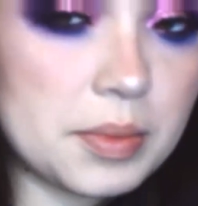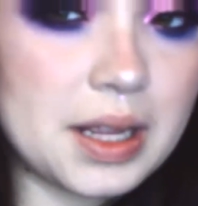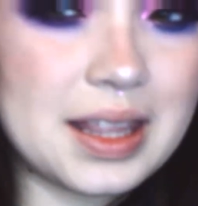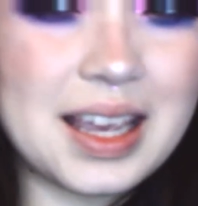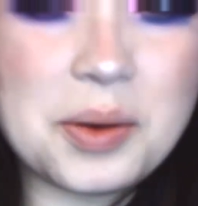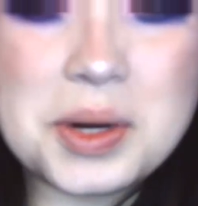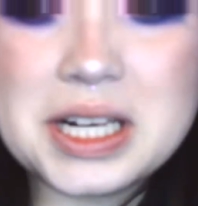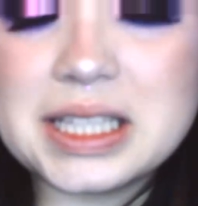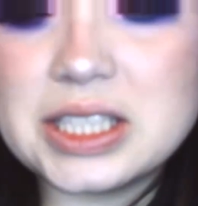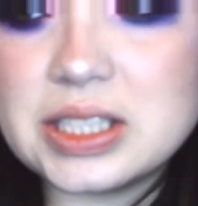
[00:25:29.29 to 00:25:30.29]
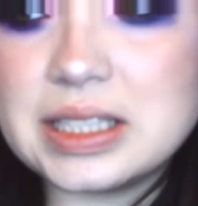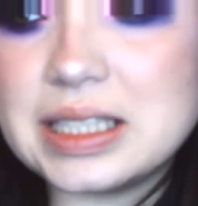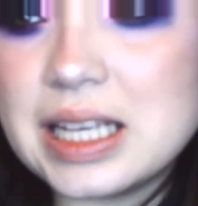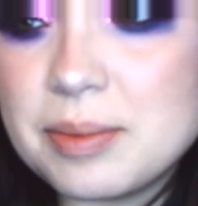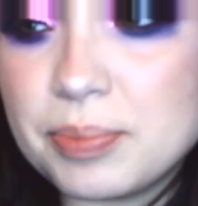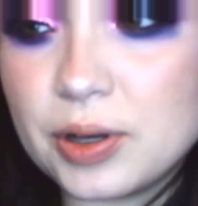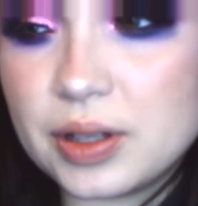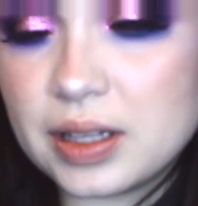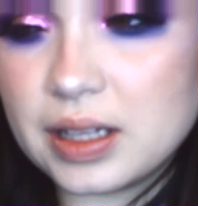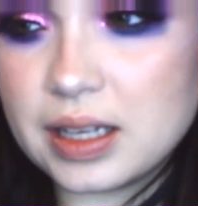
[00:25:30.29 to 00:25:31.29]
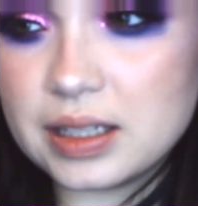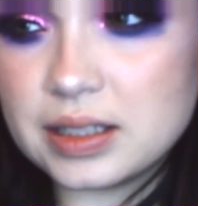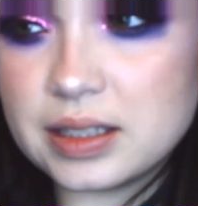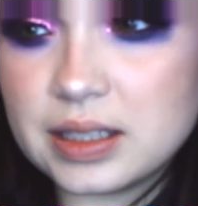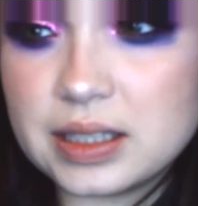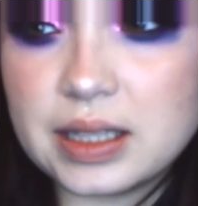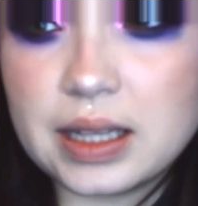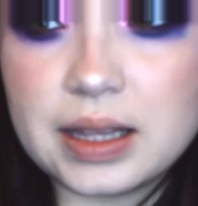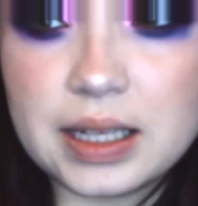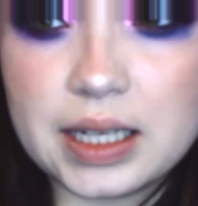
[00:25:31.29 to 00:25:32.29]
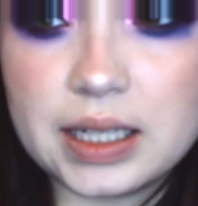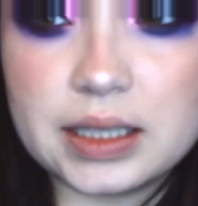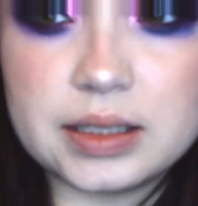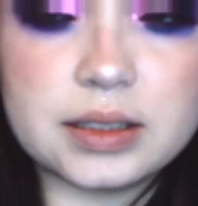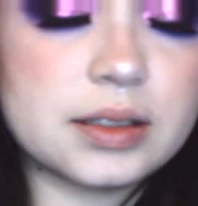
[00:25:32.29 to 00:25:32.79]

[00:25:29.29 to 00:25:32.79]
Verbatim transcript: But I think I want it a little deeper than this is the thing.